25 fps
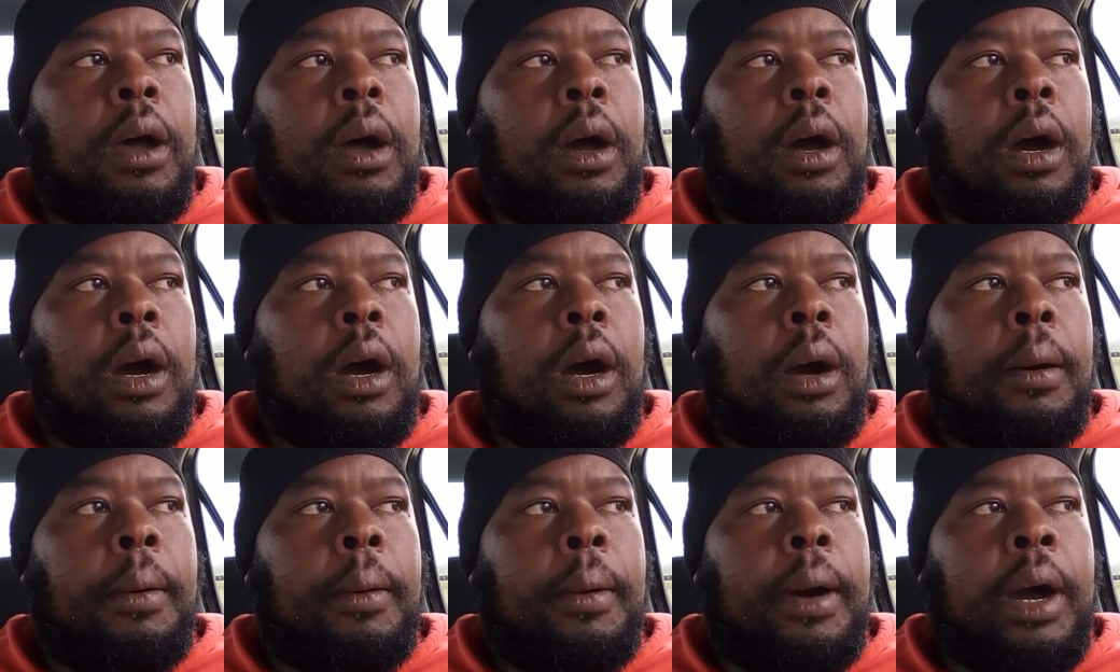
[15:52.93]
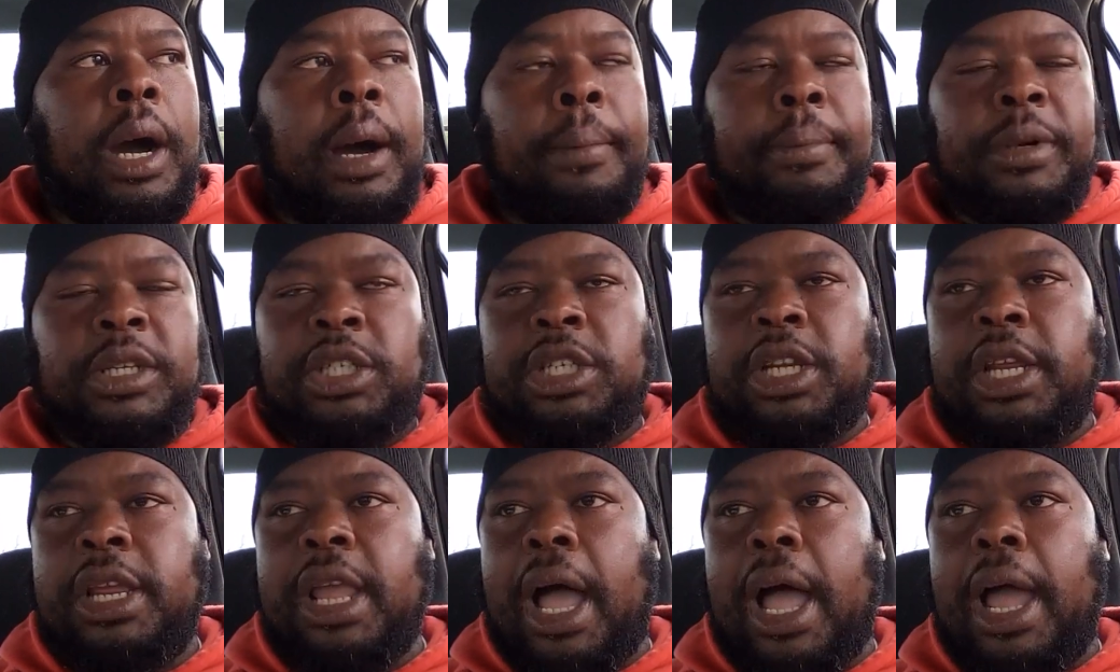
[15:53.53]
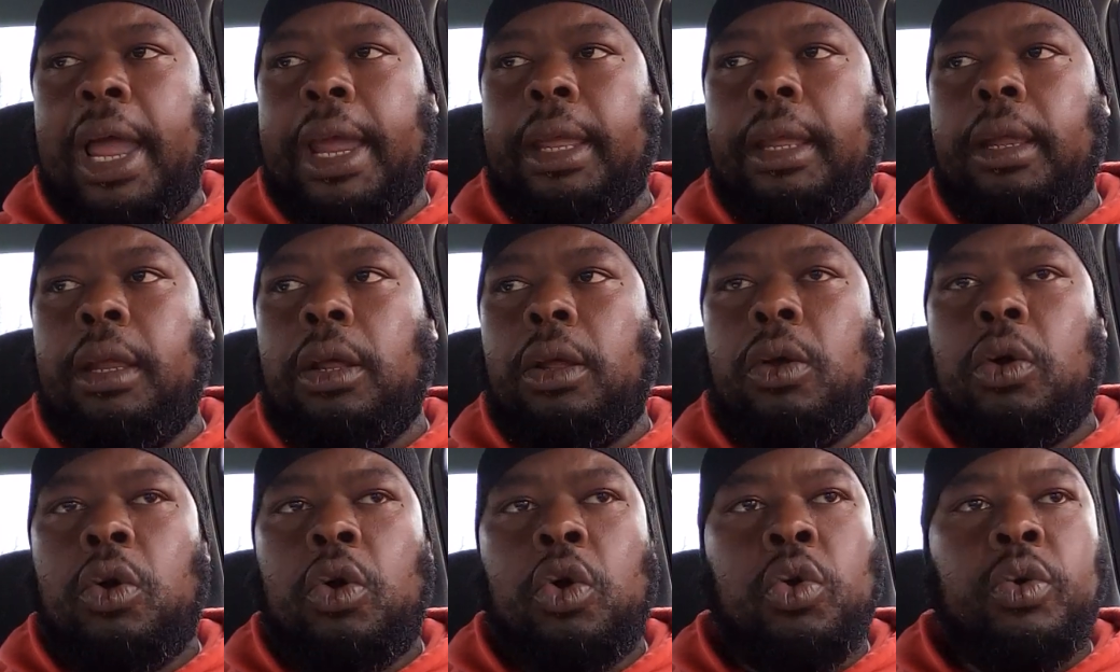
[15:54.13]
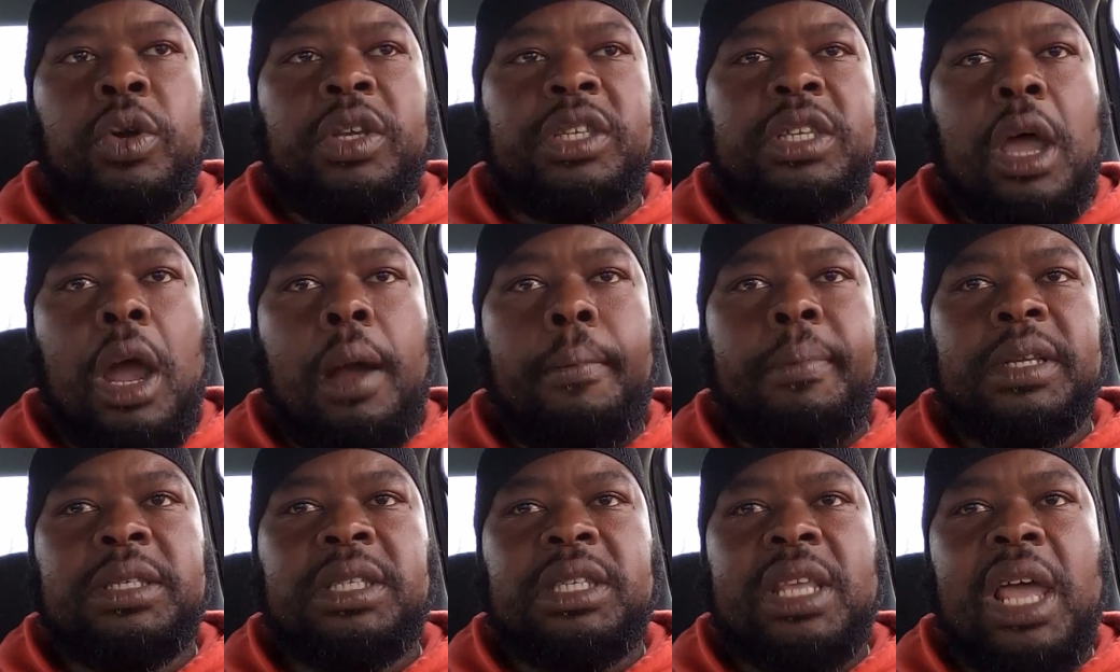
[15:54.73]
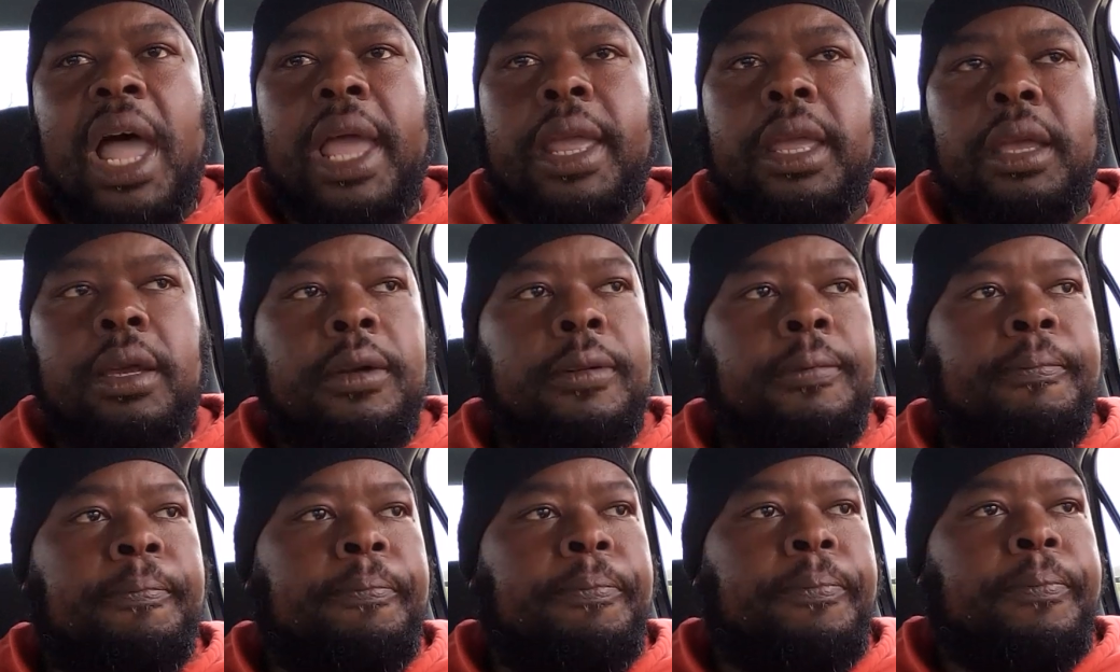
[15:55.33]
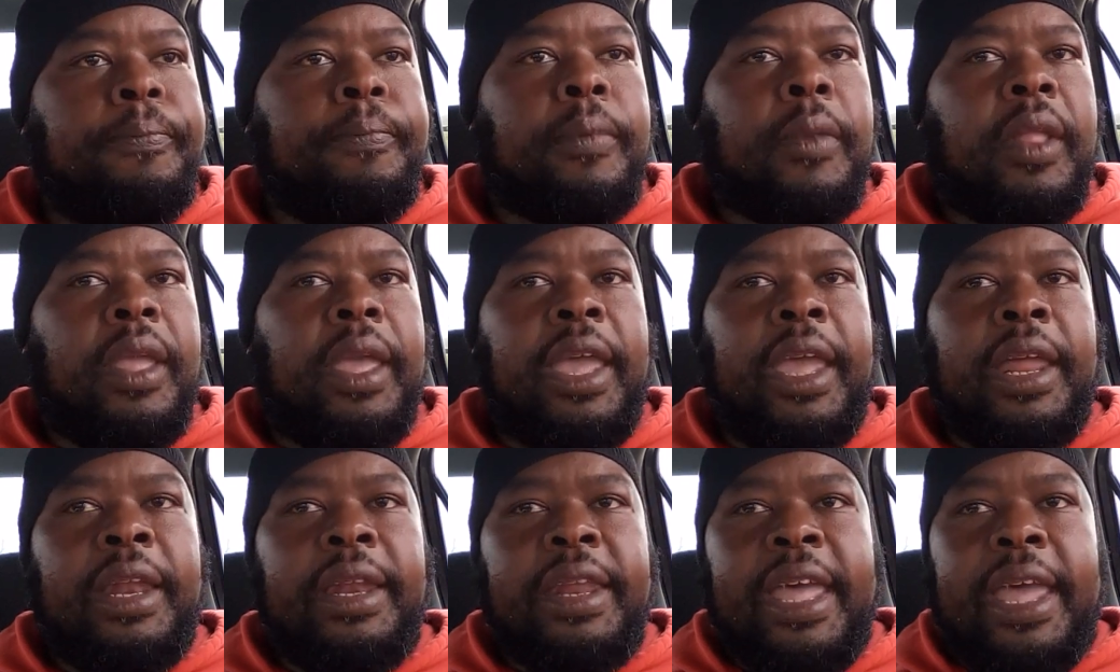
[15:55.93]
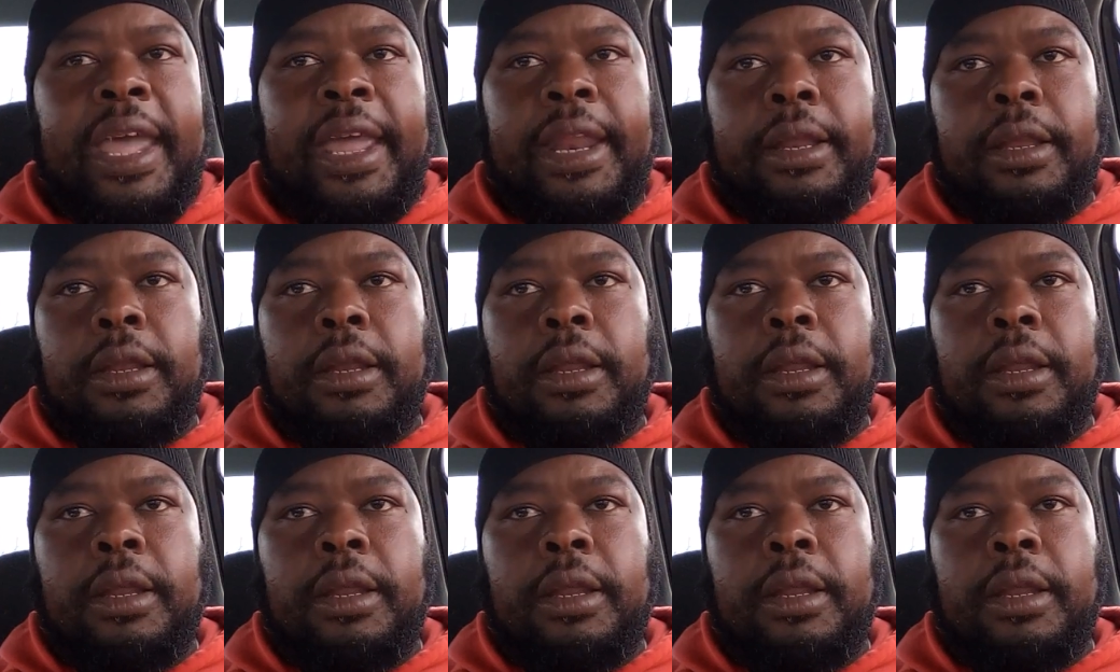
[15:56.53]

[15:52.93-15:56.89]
Hamashiach, who is our Messiah, and that